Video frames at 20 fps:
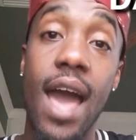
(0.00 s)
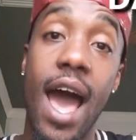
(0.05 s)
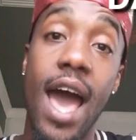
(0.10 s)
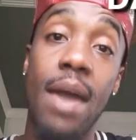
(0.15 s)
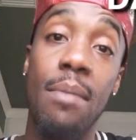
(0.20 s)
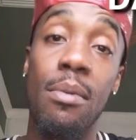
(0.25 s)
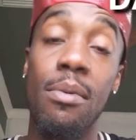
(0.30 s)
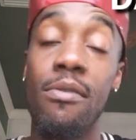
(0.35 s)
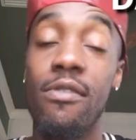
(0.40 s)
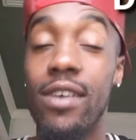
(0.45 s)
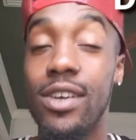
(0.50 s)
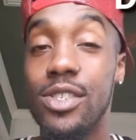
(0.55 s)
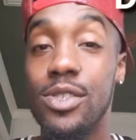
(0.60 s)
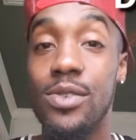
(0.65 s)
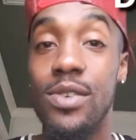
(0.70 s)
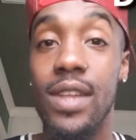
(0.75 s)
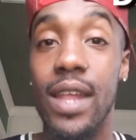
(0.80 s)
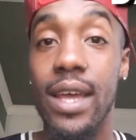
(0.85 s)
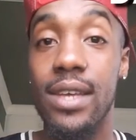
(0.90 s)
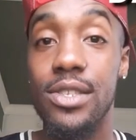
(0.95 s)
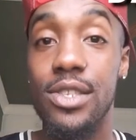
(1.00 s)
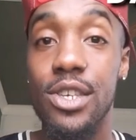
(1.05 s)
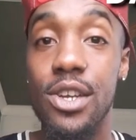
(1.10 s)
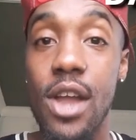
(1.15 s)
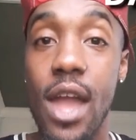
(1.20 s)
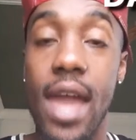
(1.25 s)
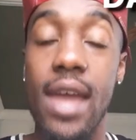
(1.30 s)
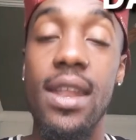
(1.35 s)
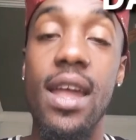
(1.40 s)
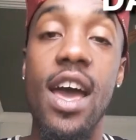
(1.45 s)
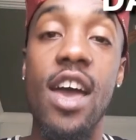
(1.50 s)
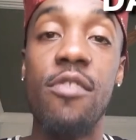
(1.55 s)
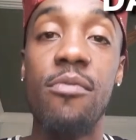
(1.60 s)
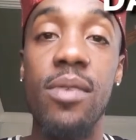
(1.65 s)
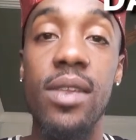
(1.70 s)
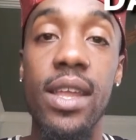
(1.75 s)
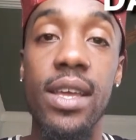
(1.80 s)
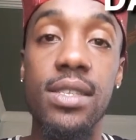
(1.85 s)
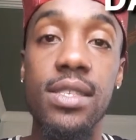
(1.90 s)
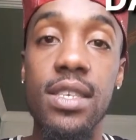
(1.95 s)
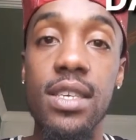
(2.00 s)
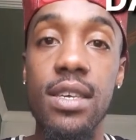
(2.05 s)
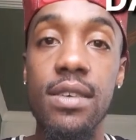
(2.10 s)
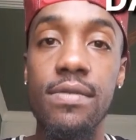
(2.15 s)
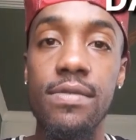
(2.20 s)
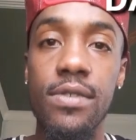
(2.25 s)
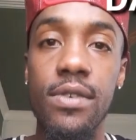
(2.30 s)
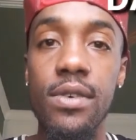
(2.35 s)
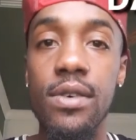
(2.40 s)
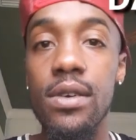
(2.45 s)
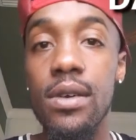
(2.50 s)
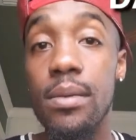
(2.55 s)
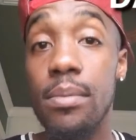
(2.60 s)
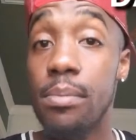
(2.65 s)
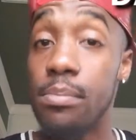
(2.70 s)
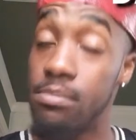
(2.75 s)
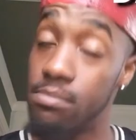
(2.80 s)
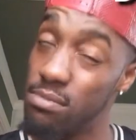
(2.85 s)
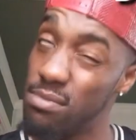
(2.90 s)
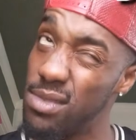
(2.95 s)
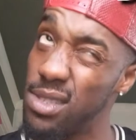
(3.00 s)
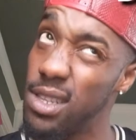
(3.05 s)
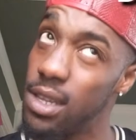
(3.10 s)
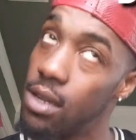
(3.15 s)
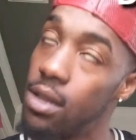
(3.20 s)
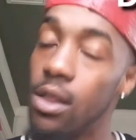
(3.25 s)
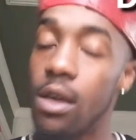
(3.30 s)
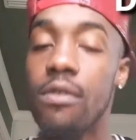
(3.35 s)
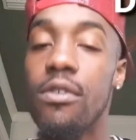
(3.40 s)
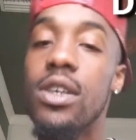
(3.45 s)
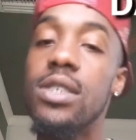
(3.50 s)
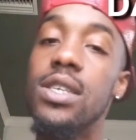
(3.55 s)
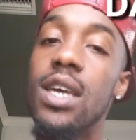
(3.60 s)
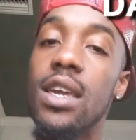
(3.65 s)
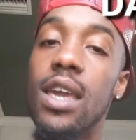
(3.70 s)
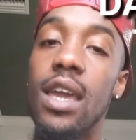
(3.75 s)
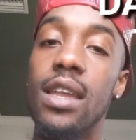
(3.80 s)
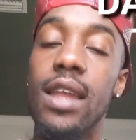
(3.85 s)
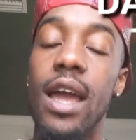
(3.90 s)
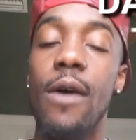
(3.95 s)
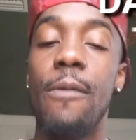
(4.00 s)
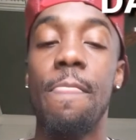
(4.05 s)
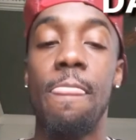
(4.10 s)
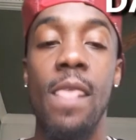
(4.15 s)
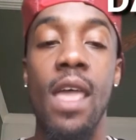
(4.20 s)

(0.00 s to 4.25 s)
I'm a professional dancer and I've been dancing for a little over a decade now.